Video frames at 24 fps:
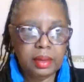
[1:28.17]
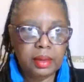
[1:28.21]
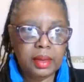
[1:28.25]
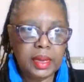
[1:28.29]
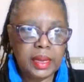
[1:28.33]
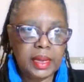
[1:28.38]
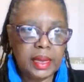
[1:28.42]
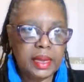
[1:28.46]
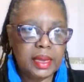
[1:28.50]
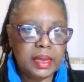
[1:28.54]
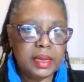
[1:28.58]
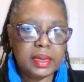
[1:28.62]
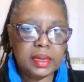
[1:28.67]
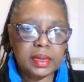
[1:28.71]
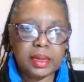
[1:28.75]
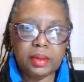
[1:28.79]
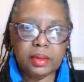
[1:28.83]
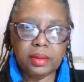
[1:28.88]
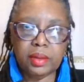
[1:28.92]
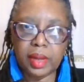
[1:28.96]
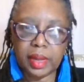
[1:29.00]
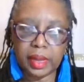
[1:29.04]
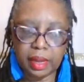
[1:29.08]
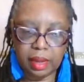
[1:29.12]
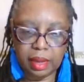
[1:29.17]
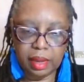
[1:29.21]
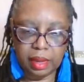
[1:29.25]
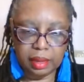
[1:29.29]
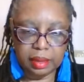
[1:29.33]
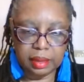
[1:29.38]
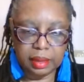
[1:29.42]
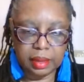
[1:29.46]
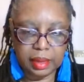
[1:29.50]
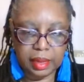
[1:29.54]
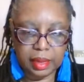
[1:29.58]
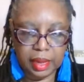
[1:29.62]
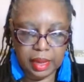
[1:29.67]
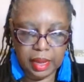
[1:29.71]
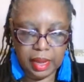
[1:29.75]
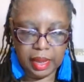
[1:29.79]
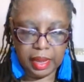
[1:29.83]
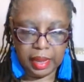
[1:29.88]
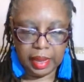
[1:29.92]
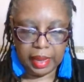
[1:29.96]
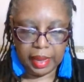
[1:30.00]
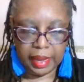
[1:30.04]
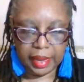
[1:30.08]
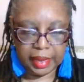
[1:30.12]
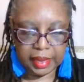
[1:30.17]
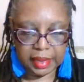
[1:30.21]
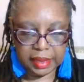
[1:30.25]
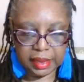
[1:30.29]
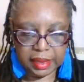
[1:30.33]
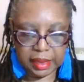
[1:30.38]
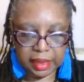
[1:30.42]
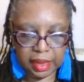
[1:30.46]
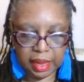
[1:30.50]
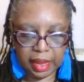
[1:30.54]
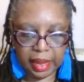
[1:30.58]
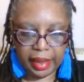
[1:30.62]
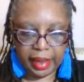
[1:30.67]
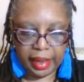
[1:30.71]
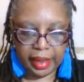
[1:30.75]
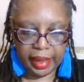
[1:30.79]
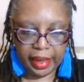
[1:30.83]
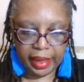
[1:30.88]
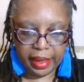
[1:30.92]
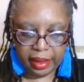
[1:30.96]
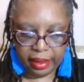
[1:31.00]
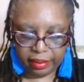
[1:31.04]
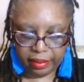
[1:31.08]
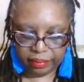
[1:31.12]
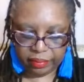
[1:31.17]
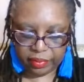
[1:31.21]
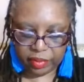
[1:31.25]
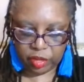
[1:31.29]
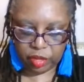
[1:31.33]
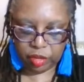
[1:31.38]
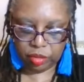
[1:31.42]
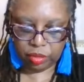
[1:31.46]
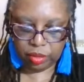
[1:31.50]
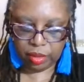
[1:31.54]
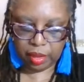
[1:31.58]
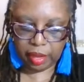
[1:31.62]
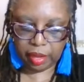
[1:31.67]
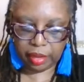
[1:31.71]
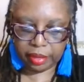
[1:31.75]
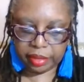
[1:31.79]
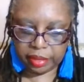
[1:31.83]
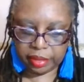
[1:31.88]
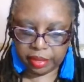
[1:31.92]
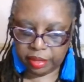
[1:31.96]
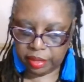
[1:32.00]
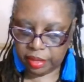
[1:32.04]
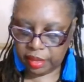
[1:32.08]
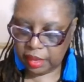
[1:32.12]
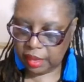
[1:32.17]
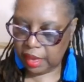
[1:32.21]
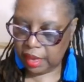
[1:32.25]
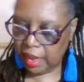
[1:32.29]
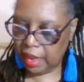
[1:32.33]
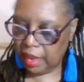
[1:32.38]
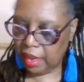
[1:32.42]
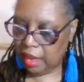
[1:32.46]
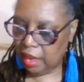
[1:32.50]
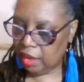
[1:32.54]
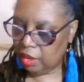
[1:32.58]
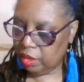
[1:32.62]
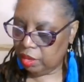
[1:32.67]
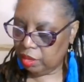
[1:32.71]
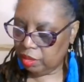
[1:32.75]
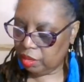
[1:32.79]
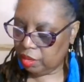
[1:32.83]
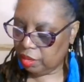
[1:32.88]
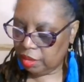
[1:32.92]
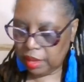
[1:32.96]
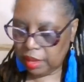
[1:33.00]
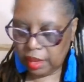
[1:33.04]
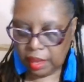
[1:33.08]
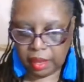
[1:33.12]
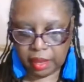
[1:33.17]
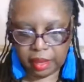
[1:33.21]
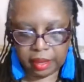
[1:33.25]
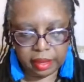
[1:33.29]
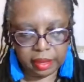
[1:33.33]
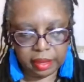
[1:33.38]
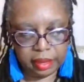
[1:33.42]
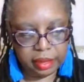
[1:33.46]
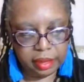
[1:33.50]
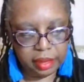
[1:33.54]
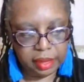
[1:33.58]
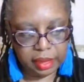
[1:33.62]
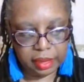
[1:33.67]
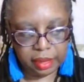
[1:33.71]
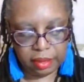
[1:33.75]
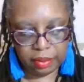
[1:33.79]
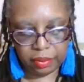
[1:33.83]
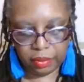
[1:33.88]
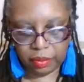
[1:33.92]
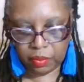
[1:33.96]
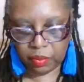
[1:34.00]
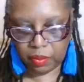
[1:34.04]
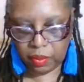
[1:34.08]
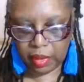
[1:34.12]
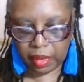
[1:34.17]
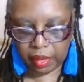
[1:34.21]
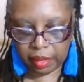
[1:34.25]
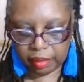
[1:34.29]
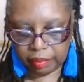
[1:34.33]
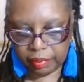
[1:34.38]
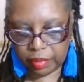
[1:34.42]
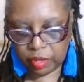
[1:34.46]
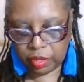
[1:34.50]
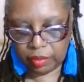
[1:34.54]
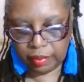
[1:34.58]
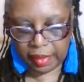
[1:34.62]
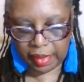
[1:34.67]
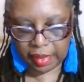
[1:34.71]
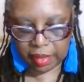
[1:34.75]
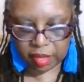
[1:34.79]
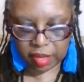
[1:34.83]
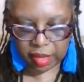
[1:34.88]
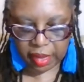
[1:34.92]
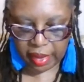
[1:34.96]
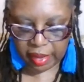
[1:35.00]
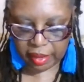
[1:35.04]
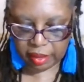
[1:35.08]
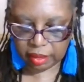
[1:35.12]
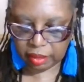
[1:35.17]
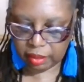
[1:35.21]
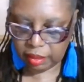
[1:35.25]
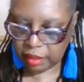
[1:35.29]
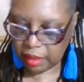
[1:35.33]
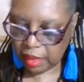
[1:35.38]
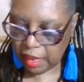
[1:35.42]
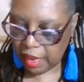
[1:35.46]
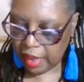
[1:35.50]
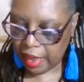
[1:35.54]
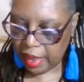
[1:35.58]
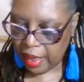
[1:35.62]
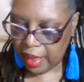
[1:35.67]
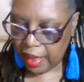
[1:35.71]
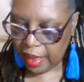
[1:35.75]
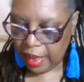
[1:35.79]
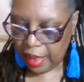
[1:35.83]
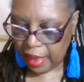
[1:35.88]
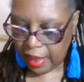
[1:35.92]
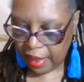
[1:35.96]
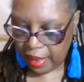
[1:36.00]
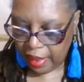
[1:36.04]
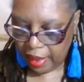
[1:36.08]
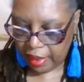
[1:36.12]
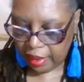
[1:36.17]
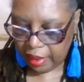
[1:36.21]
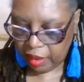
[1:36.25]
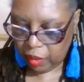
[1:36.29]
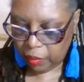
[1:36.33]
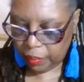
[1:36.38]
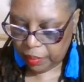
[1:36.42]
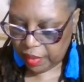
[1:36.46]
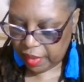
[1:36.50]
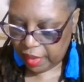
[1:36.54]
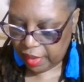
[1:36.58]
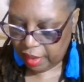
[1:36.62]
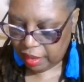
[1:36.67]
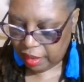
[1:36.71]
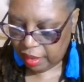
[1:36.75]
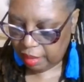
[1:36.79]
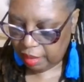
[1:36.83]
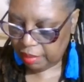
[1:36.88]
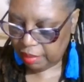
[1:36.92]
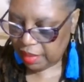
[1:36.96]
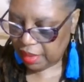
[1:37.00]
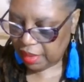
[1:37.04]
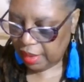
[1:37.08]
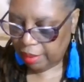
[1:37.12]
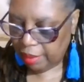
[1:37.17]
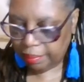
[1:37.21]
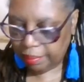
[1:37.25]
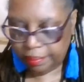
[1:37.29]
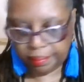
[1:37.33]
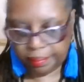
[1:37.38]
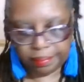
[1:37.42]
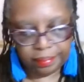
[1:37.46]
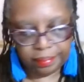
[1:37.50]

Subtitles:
What is going on? I see I have two lurkers. Hello to the lurkers. Welcome to my channel. And I hope you get a thumbs up.